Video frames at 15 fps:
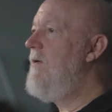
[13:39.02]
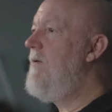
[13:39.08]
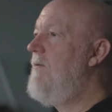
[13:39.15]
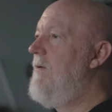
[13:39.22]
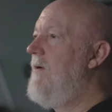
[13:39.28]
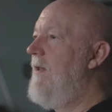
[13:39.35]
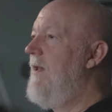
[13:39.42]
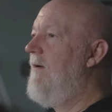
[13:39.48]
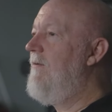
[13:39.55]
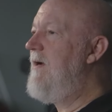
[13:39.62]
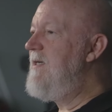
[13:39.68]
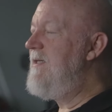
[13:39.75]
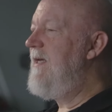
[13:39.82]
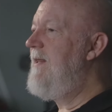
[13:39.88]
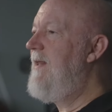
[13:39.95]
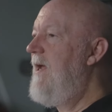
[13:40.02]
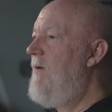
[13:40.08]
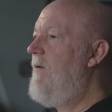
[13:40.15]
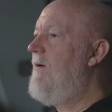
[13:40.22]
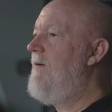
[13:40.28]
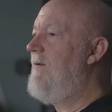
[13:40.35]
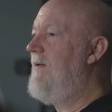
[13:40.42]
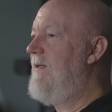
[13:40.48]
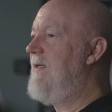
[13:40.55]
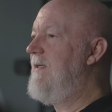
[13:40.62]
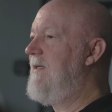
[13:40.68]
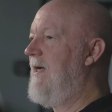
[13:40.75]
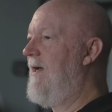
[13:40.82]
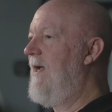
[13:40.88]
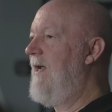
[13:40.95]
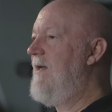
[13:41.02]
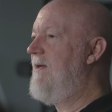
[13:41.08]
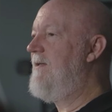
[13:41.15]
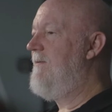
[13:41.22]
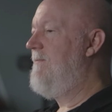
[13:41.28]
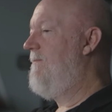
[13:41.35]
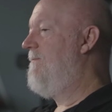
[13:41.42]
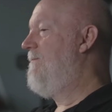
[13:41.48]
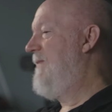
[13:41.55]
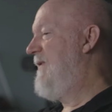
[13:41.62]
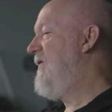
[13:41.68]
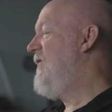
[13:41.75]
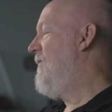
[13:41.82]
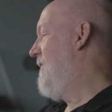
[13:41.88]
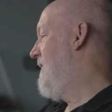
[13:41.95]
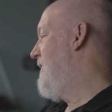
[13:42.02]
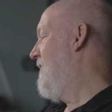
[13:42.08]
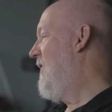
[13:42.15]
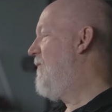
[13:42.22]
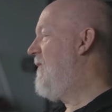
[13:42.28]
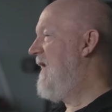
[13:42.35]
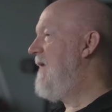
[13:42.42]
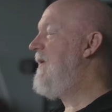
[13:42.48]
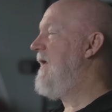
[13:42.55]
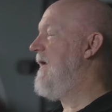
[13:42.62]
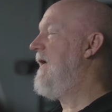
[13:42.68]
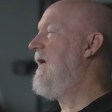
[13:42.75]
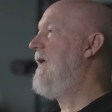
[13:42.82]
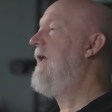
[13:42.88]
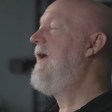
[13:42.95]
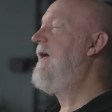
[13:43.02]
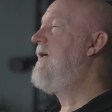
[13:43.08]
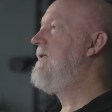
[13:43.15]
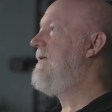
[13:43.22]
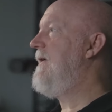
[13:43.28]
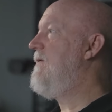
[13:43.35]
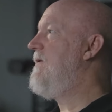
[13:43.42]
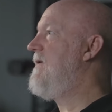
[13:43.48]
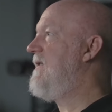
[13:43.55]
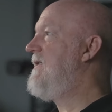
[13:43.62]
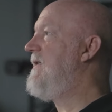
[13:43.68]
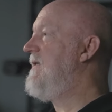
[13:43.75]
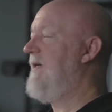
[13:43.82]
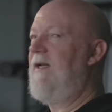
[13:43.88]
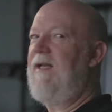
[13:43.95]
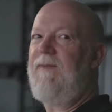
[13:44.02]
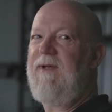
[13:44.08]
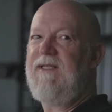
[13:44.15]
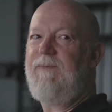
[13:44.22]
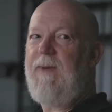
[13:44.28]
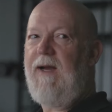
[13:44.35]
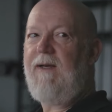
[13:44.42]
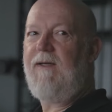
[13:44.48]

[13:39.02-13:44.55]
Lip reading: by my own fear and my own expectation. That's why it's important to still get stuff out, especially